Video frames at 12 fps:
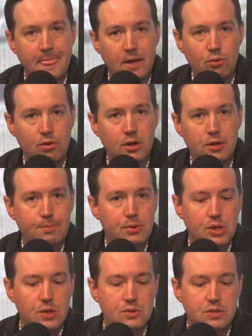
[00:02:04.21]
in order to
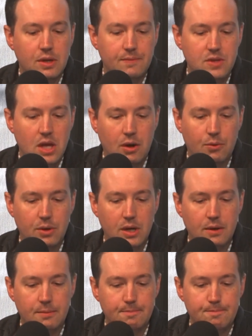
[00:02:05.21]
produce,
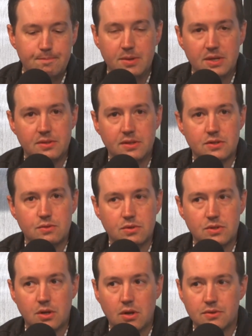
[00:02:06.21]
real business
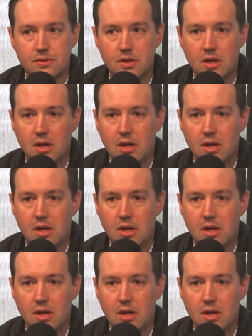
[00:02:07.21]
results.